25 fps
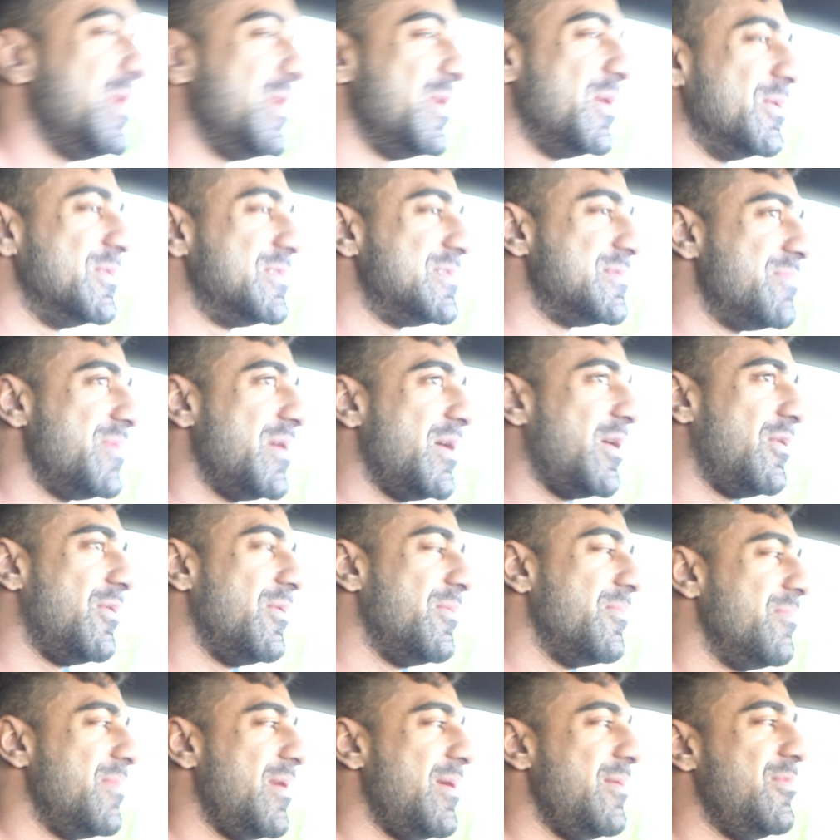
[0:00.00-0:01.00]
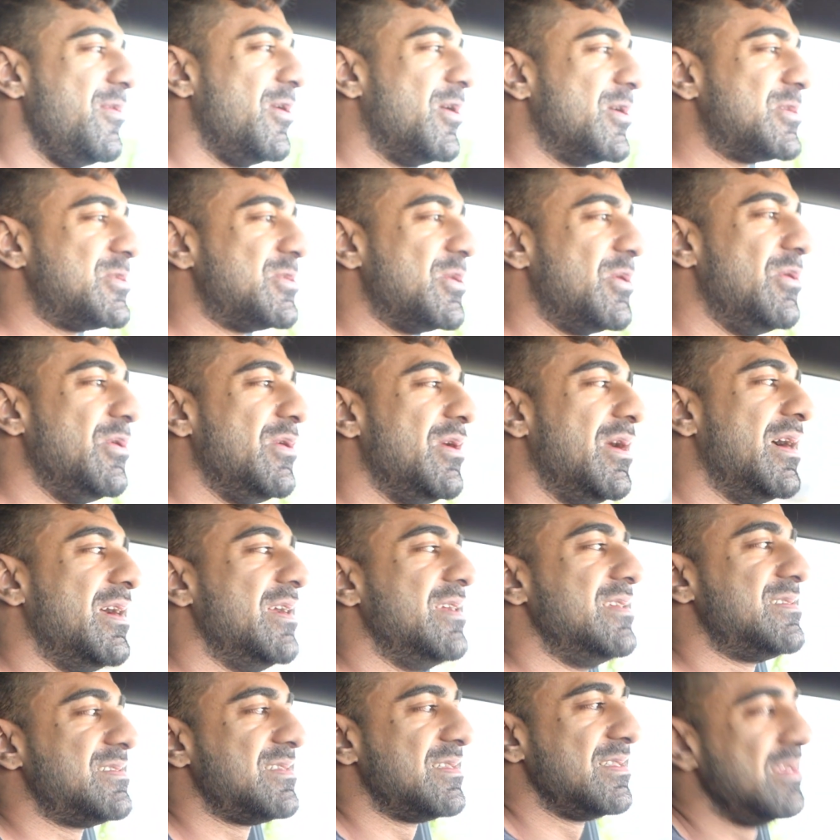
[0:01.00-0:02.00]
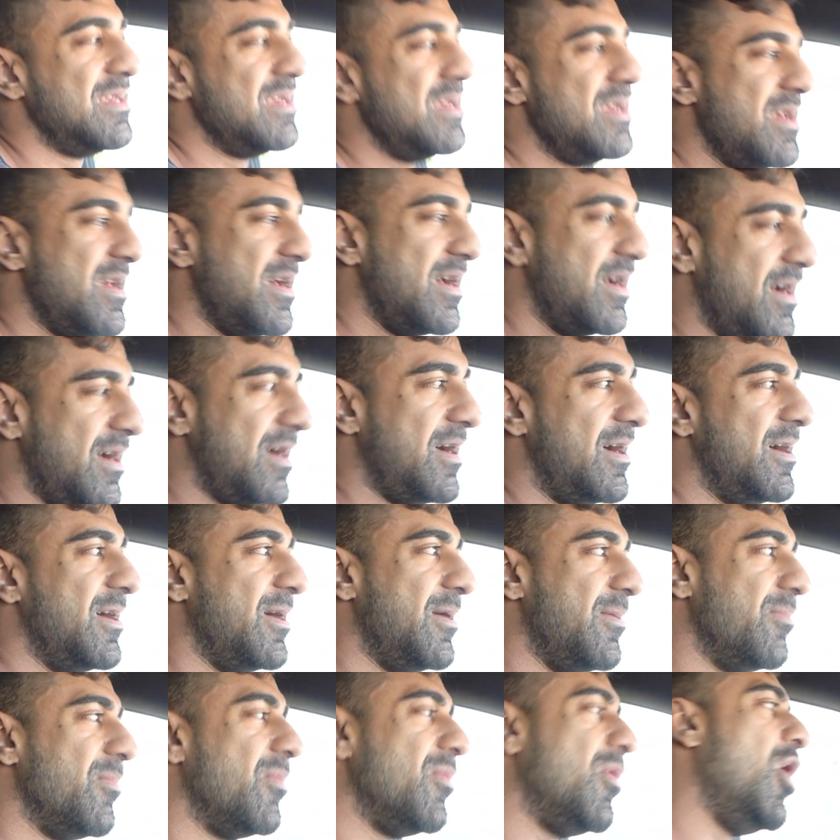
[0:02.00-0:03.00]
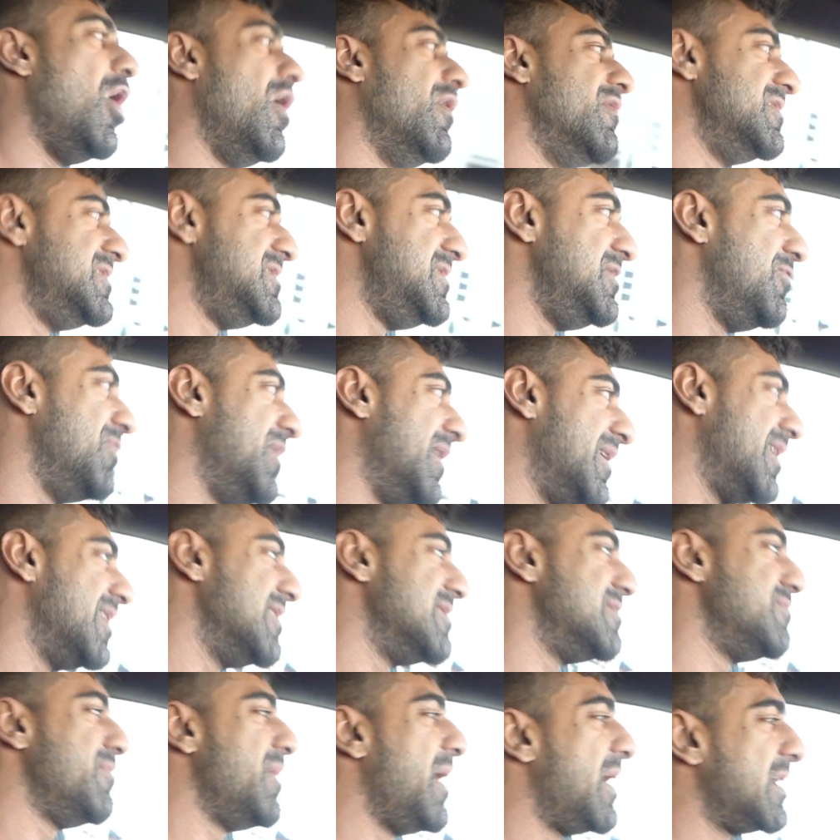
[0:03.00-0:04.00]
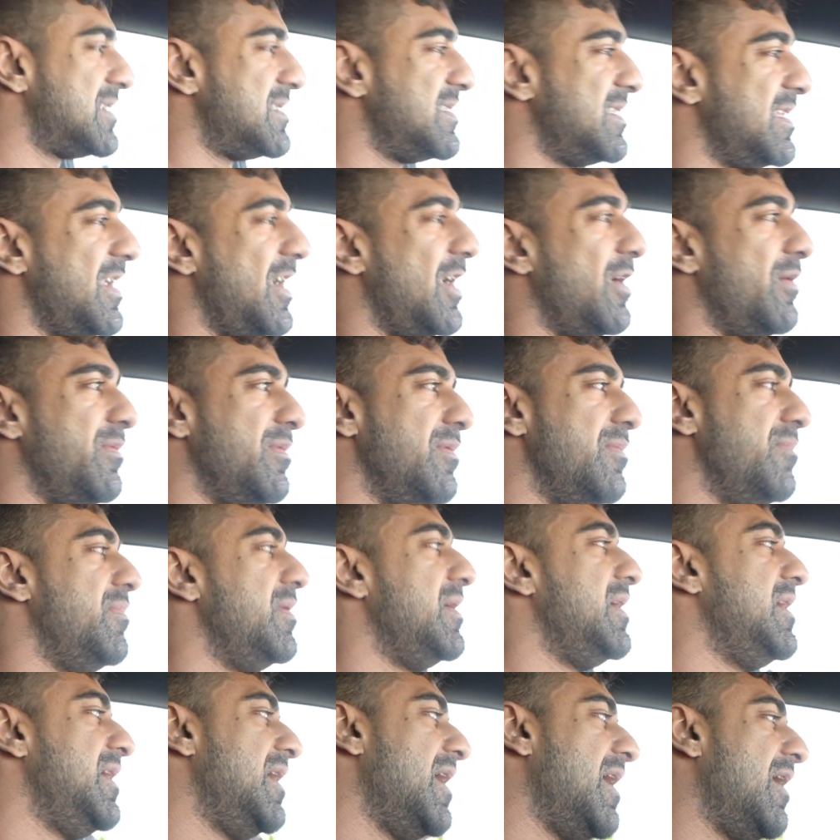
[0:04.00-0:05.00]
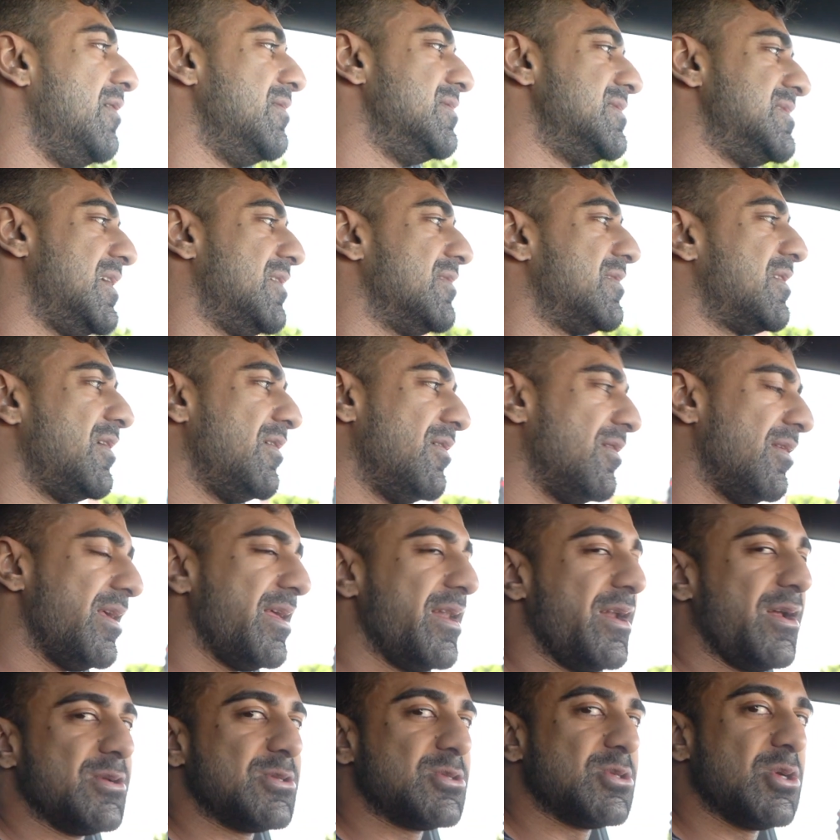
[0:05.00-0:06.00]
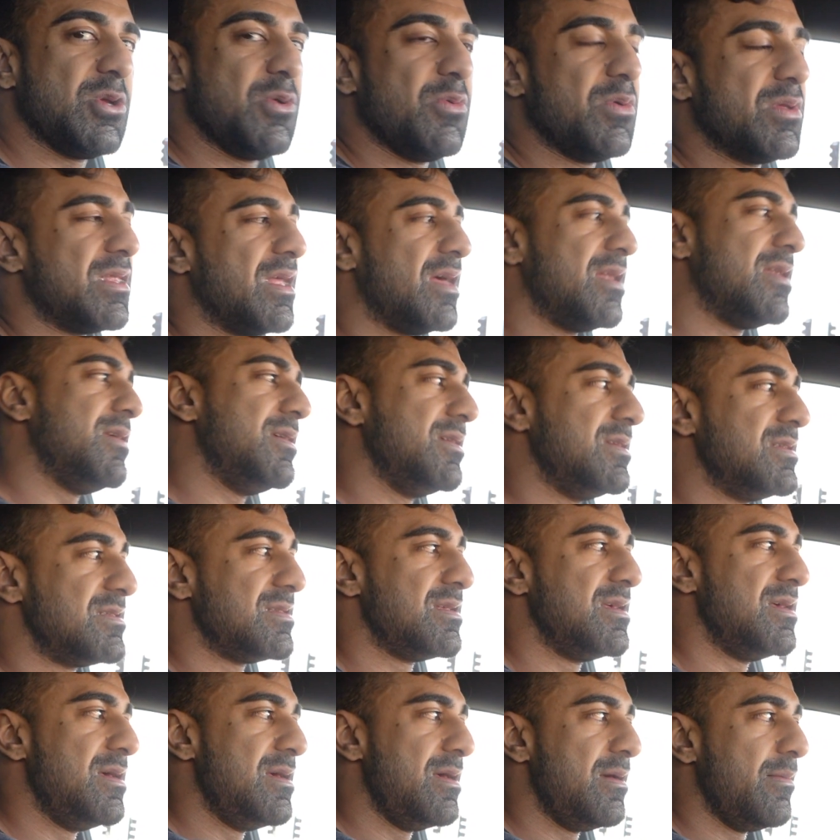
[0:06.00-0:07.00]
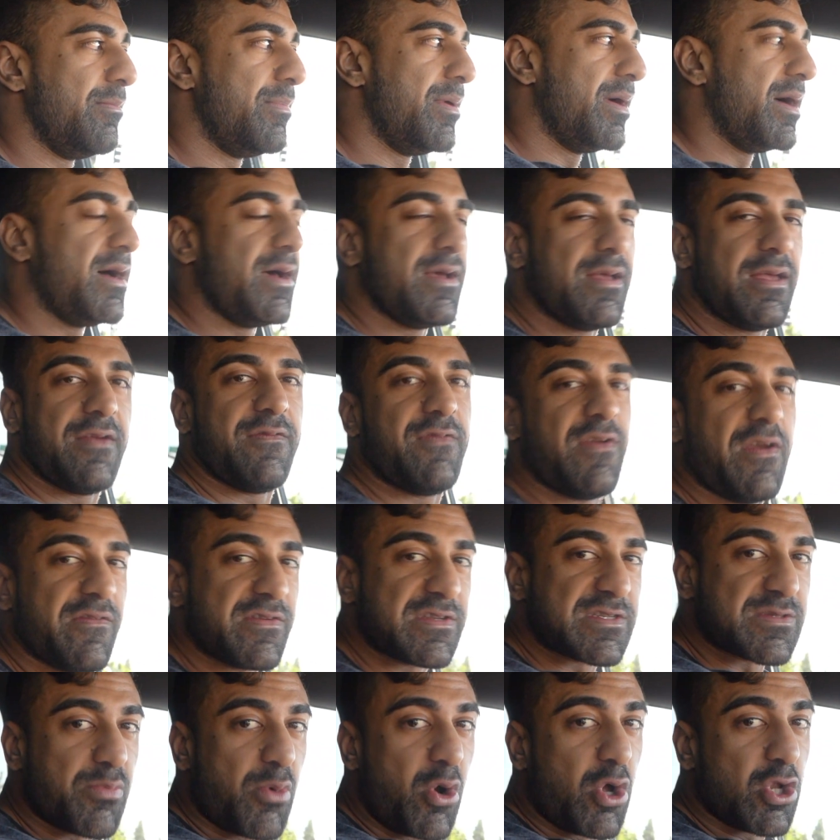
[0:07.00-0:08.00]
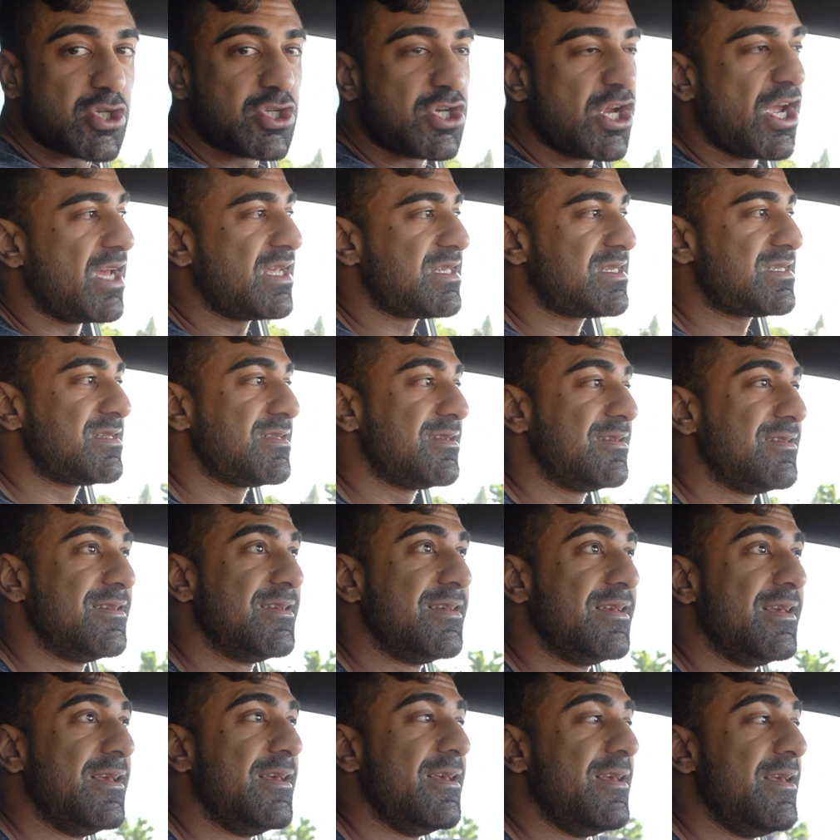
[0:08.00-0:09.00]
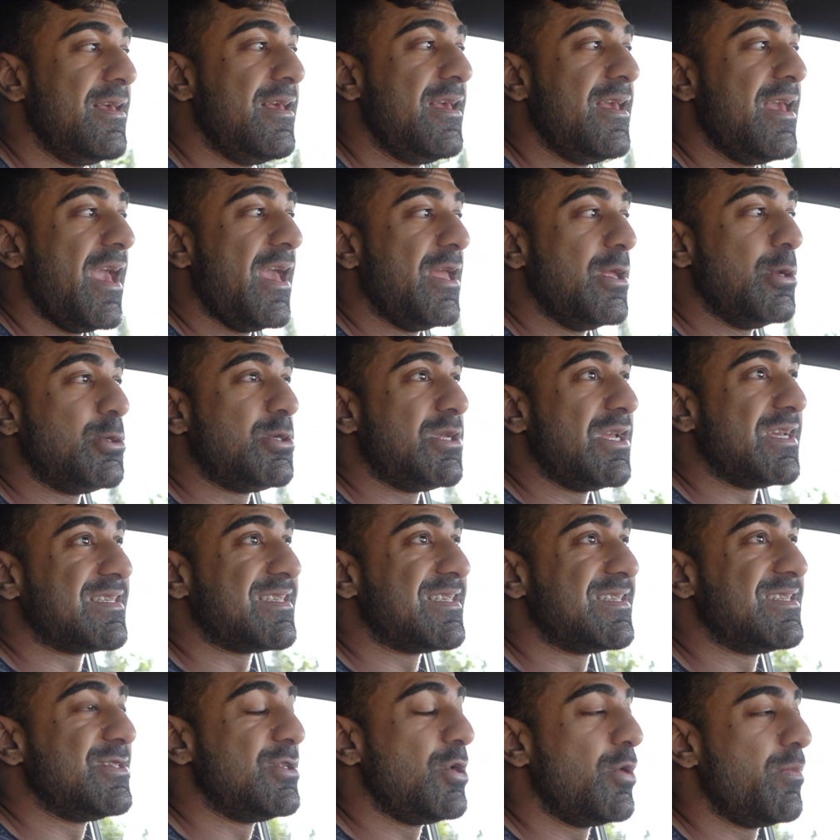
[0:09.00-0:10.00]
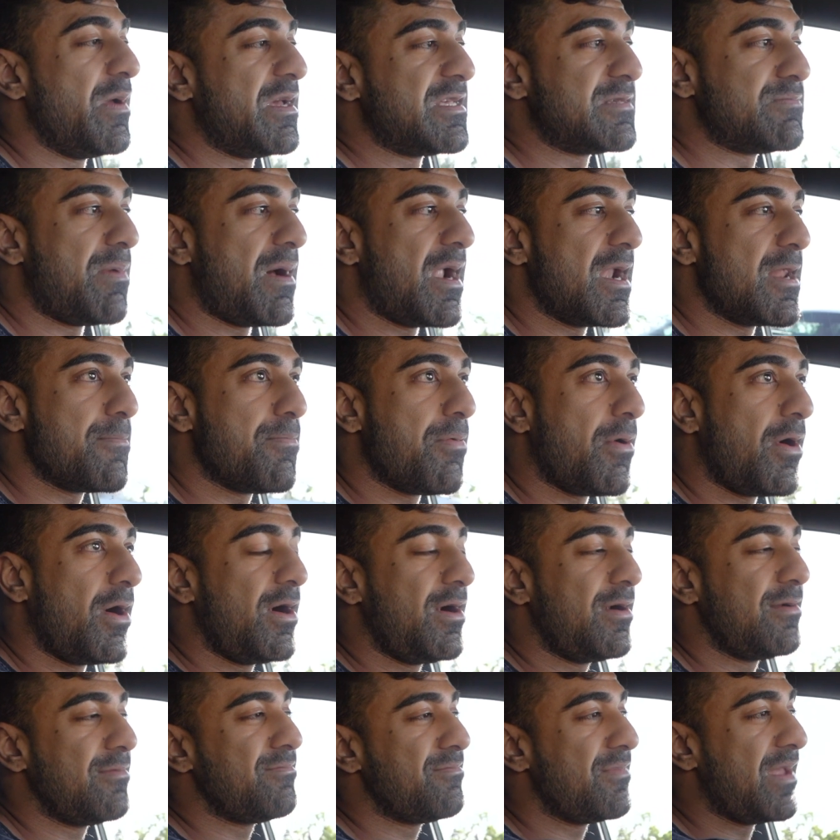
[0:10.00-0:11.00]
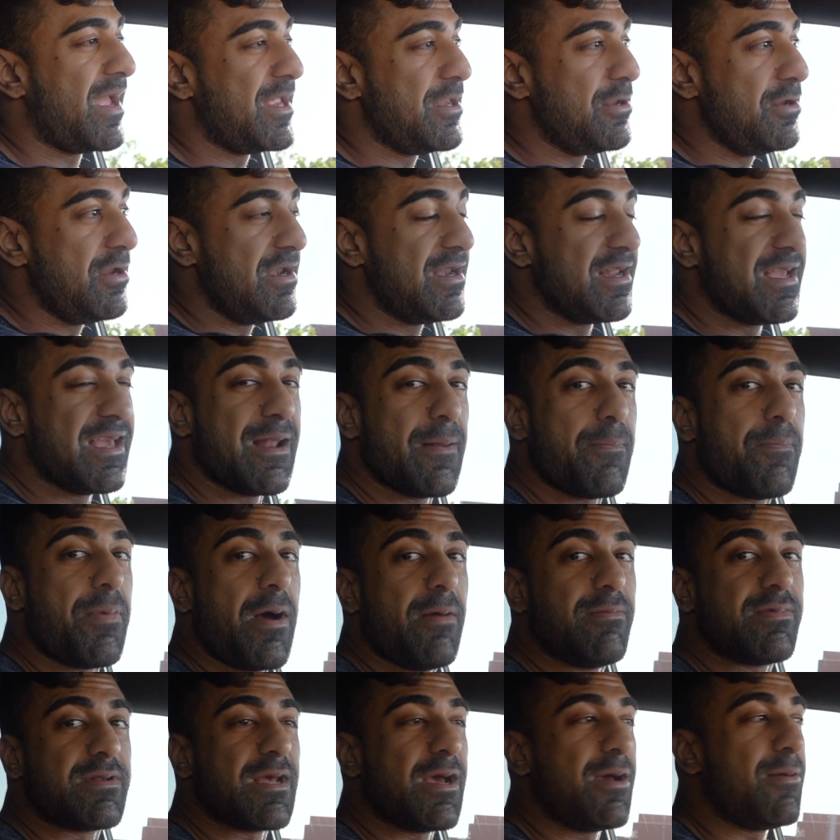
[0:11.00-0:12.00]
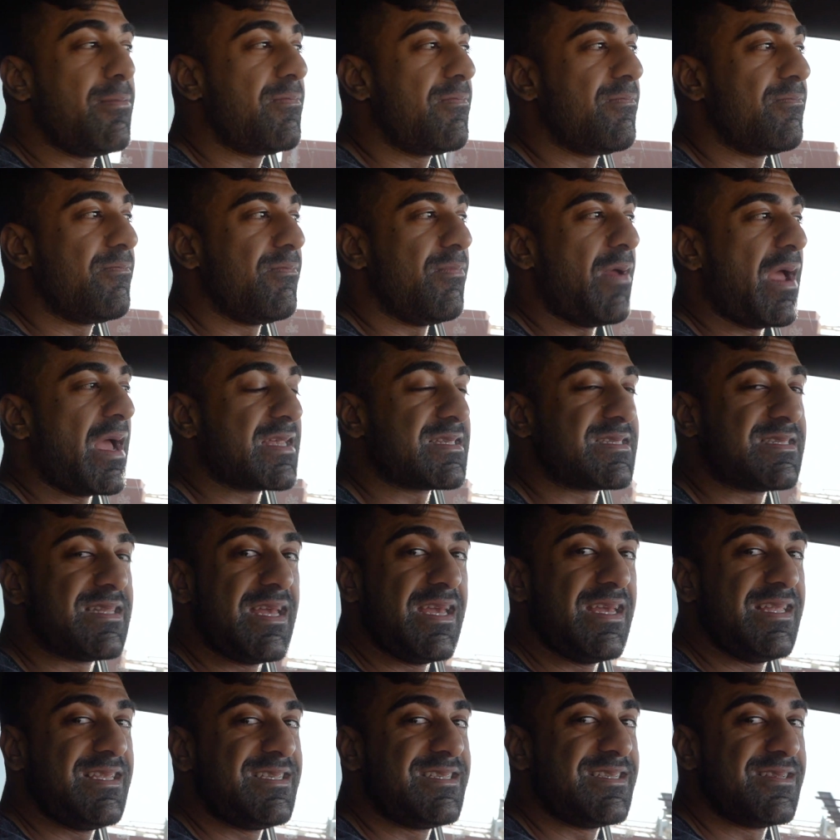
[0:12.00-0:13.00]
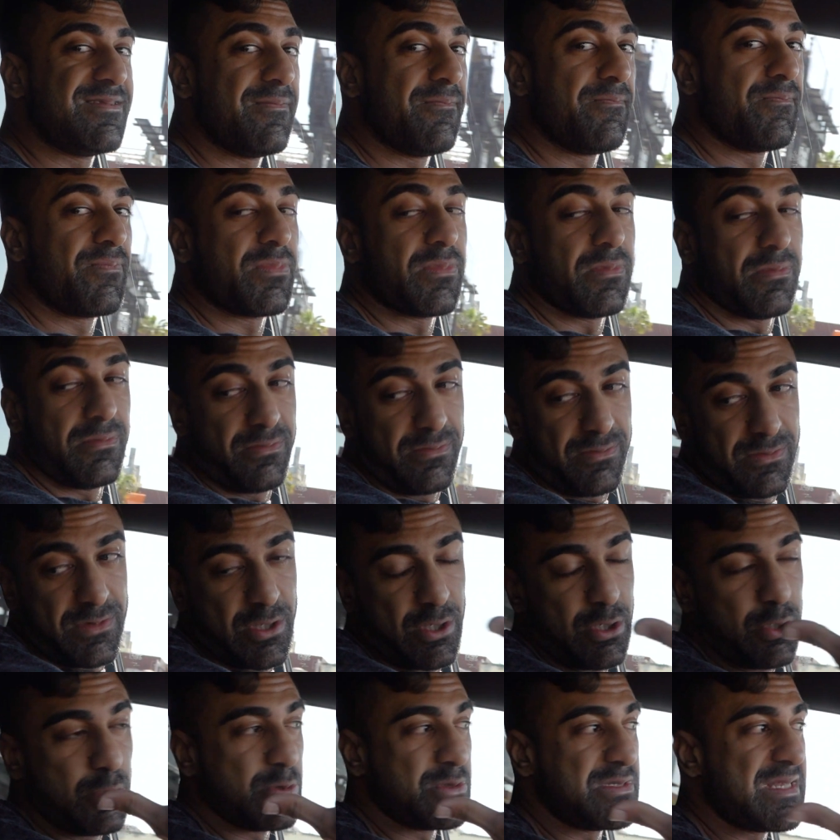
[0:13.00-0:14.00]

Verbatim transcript: knows about. Maybe I'll show you guys. Um, obviously, when I get back to the Airbnb out in South Carolina, I'll show you what that is. But if you have a small chest and your chest isn't your best body part, and you need to get it pumped up backstage, you use